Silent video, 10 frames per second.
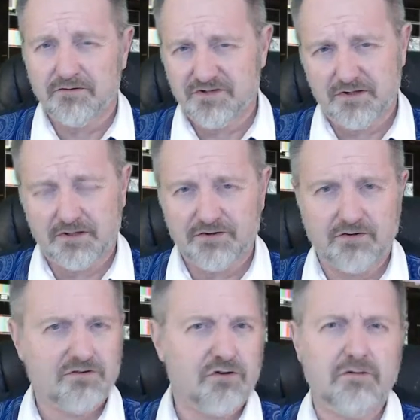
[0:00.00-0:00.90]
those things
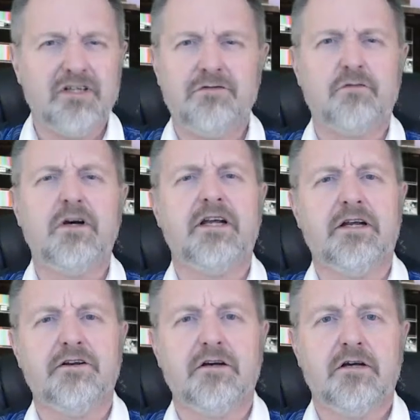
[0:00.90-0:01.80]
are totally
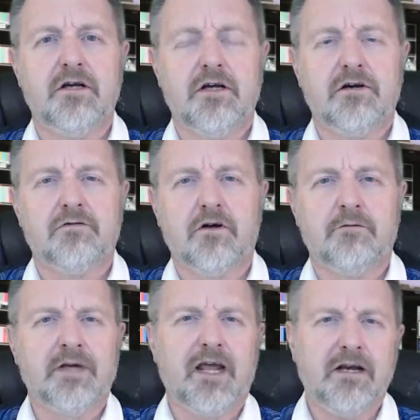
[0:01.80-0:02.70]
freed
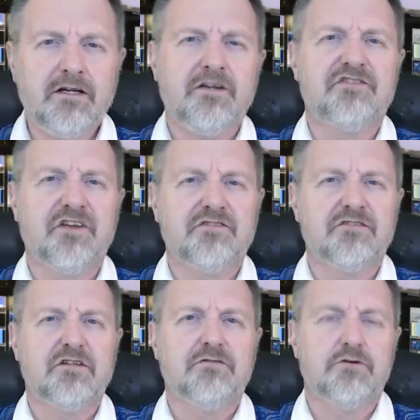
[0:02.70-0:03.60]
from any
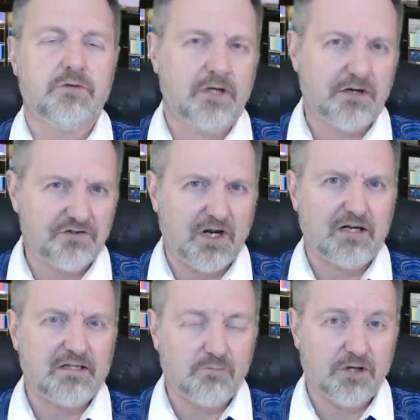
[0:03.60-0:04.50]
necessity of doing
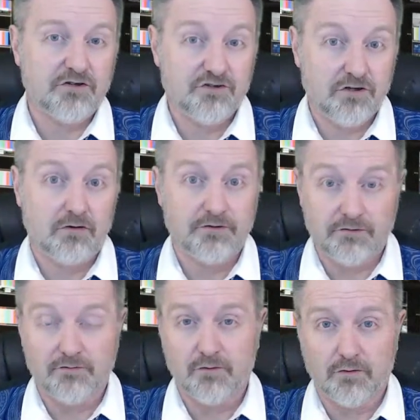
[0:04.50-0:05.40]
exactly what the shared
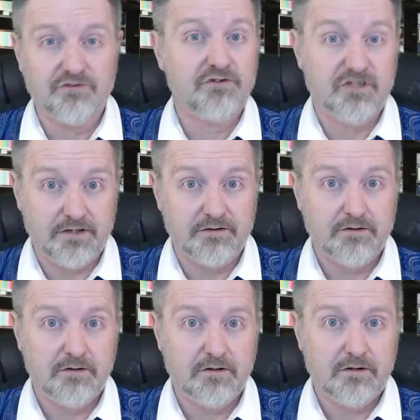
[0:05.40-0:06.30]
universe did.
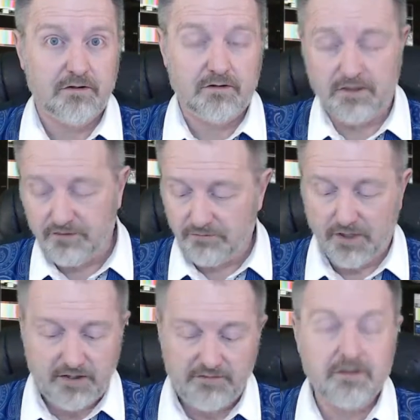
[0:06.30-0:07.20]
They can do
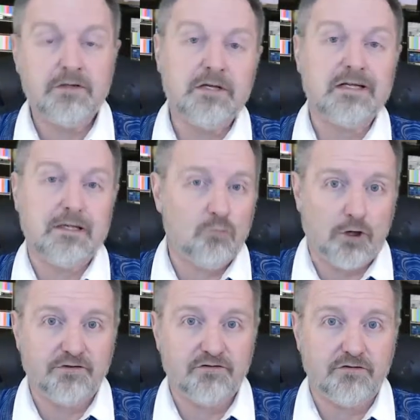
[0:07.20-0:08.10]
anything that they
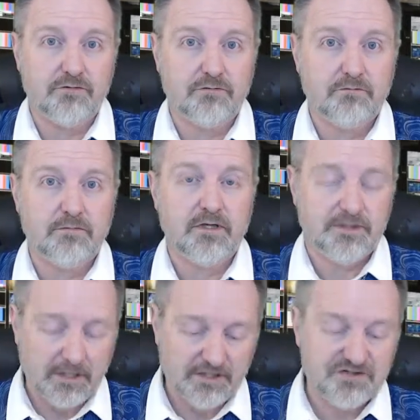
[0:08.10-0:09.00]
want to,
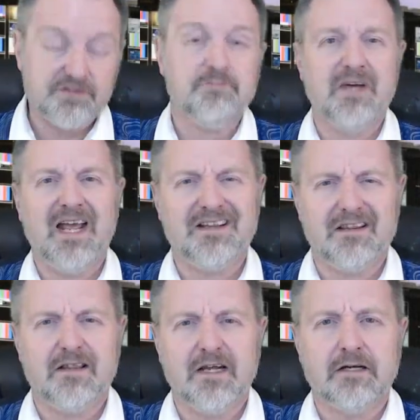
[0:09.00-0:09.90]
and that isn't a bad
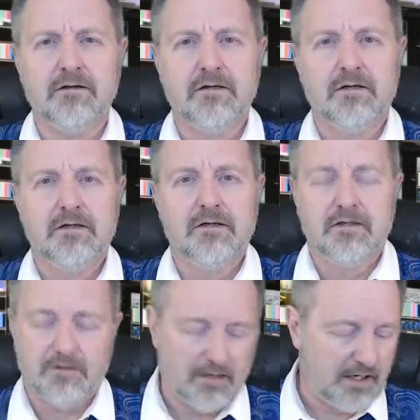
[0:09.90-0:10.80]
thing.
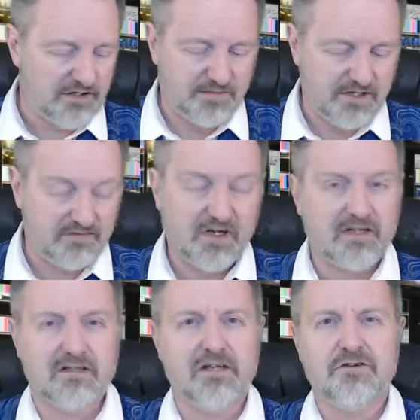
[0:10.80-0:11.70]
Now, despite the
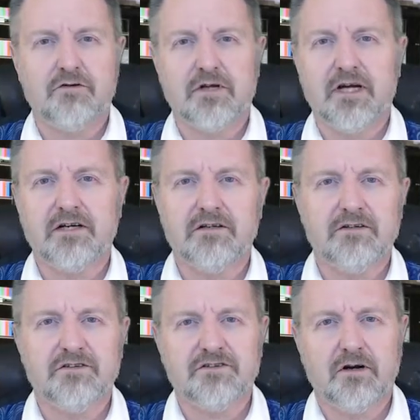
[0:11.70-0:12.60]
fact that I don't like
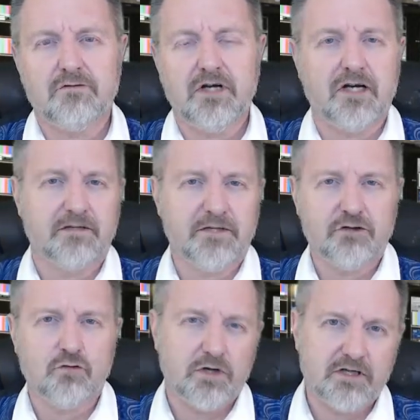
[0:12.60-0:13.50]
Discovery, I am a
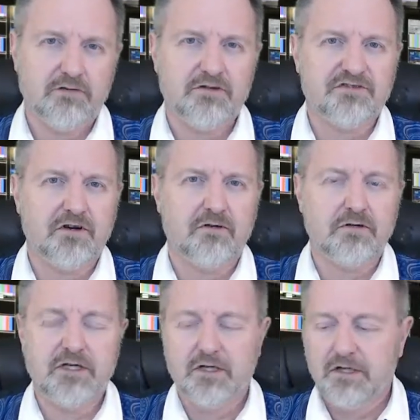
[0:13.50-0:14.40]
critic of
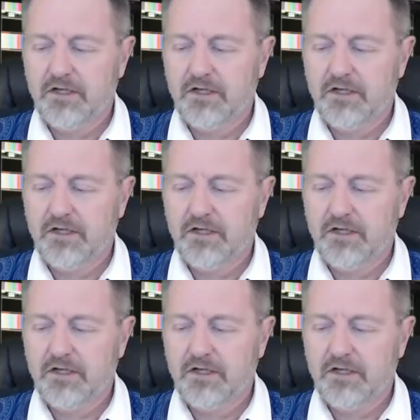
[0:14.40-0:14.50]
Discovery,